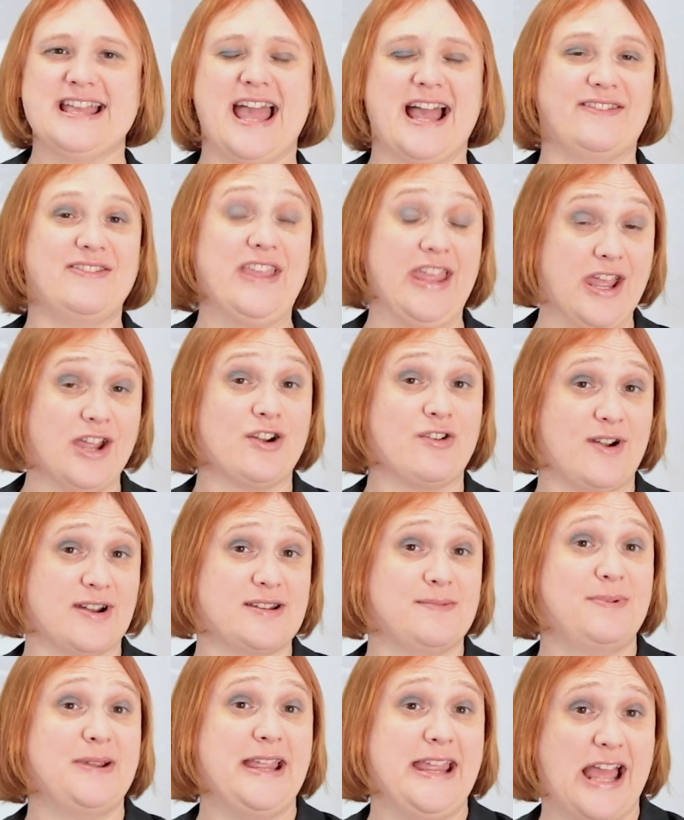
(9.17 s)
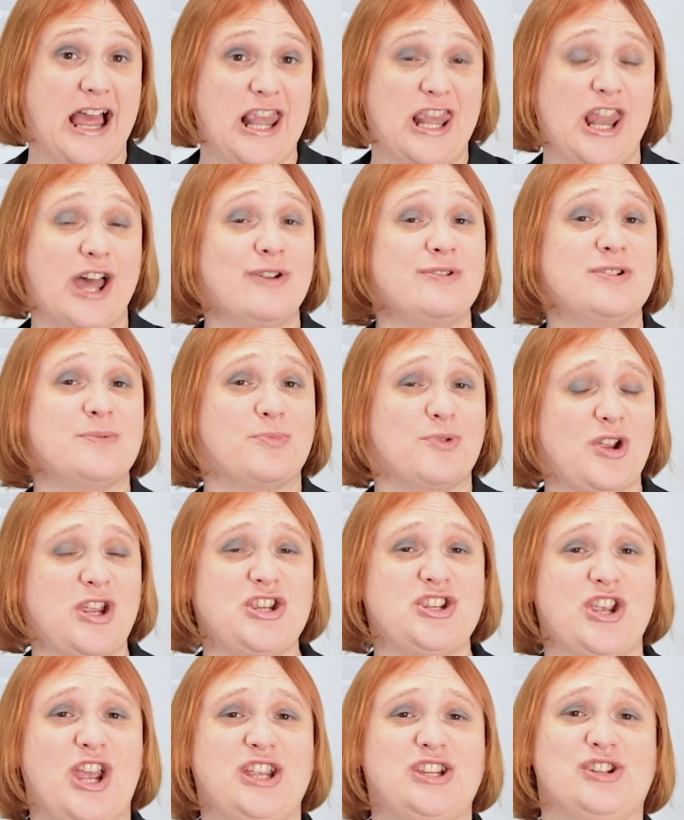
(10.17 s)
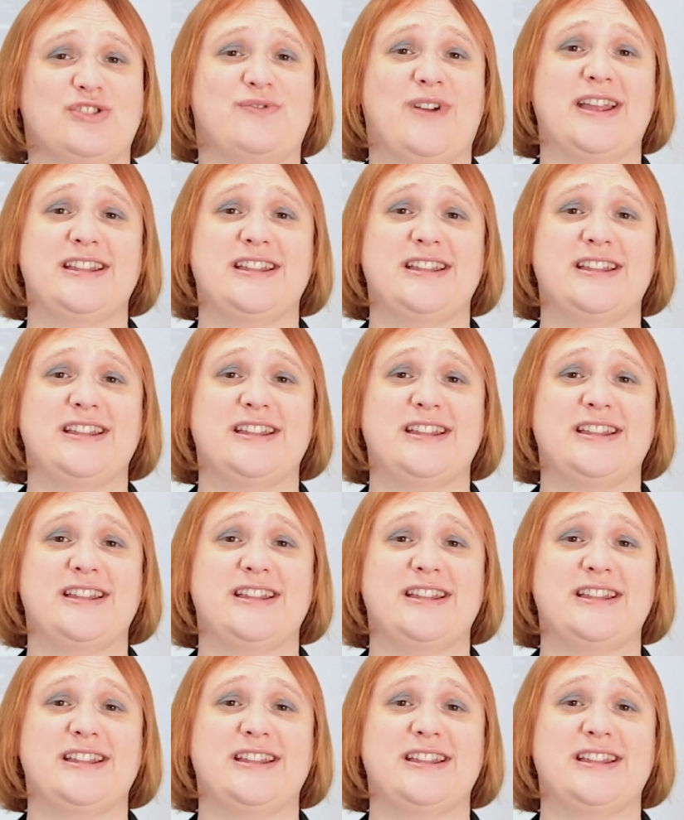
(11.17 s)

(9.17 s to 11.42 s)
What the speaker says: and the incredibly low depreciation